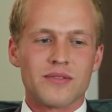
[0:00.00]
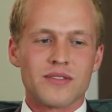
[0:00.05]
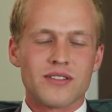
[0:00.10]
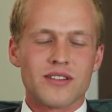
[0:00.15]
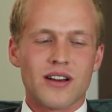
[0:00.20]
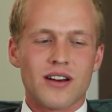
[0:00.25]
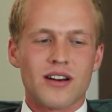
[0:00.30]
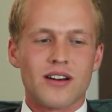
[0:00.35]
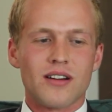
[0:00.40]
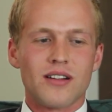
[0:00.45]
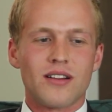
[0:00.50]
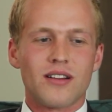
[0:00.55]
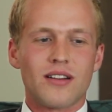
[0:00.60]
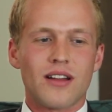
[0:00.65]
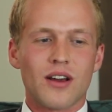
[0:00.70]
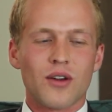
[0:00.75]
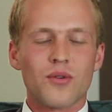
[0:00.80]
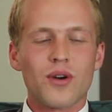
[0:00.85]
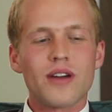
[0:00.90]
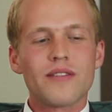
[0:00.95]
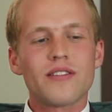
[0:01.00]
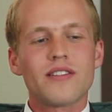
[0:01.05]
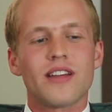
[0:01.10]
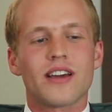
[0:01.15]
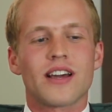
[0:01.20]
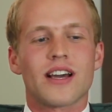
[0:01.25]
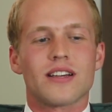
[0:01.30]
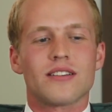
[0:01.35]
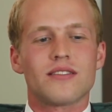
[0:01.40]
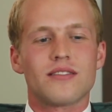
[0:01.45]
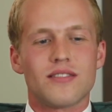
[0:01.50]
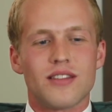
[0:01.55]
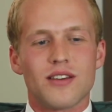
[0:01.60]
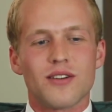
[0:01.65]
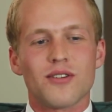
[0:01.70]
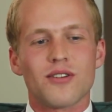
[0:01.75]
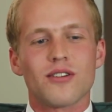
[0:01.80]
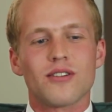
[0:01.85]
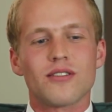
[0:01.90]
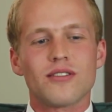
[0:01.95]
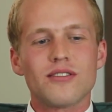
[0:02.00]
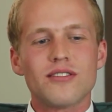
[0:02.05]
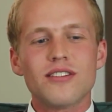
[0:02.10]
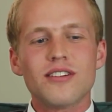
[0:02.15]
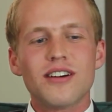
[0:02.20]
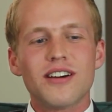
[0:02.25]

was called La Cueva de Castigo,